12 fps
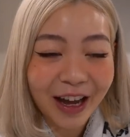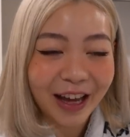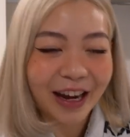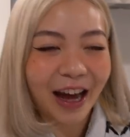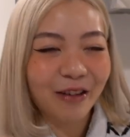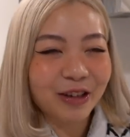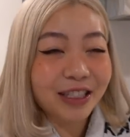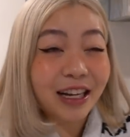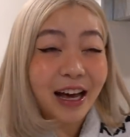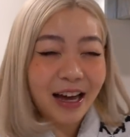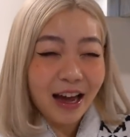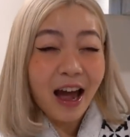and I was
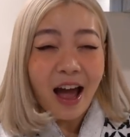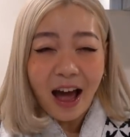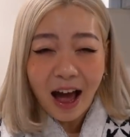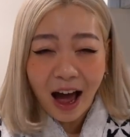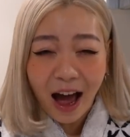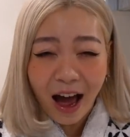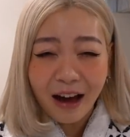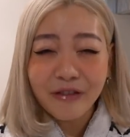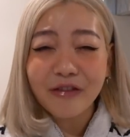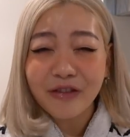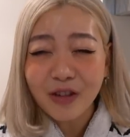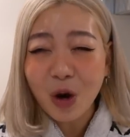like
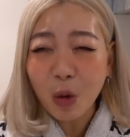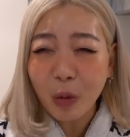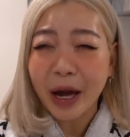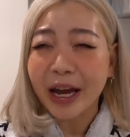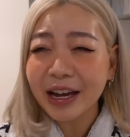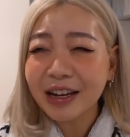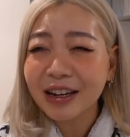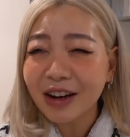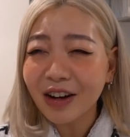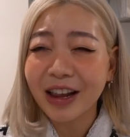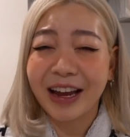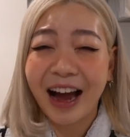half awake
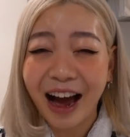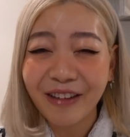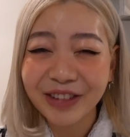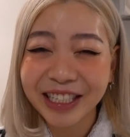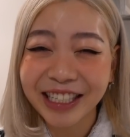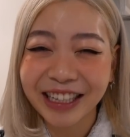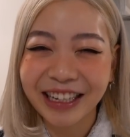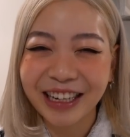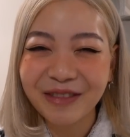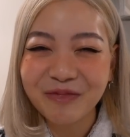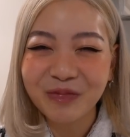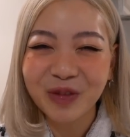or like half
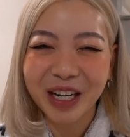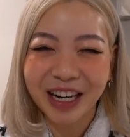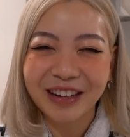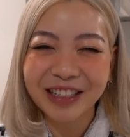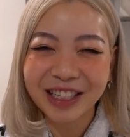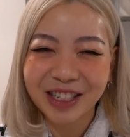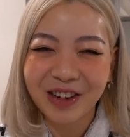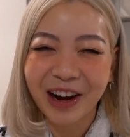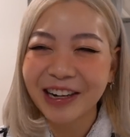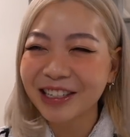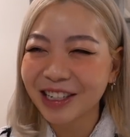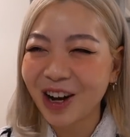asleep when I was
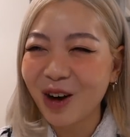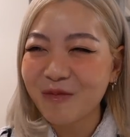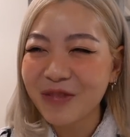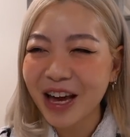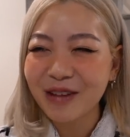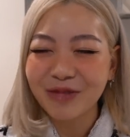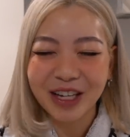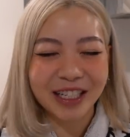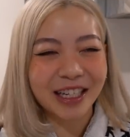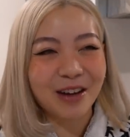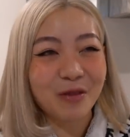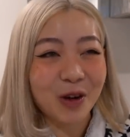trying to cop that because
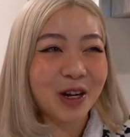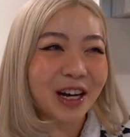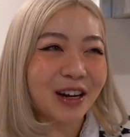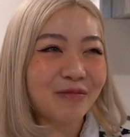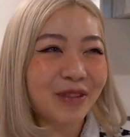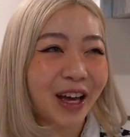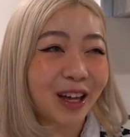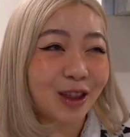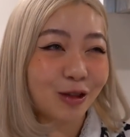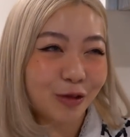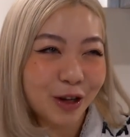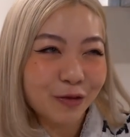I woke up like
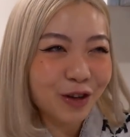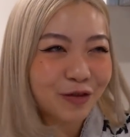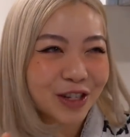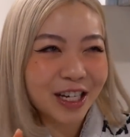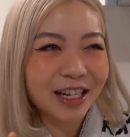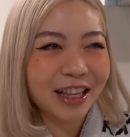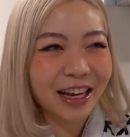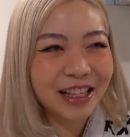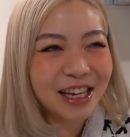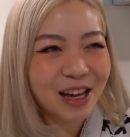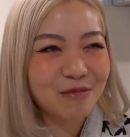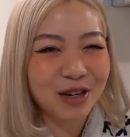3:50, like
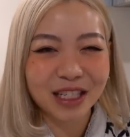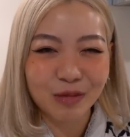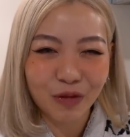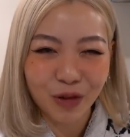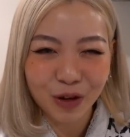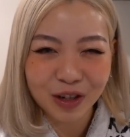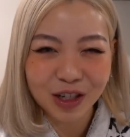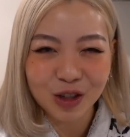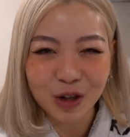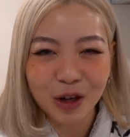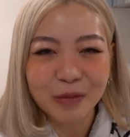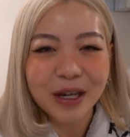10 minutes before the
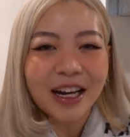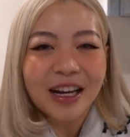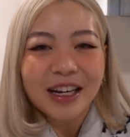drop,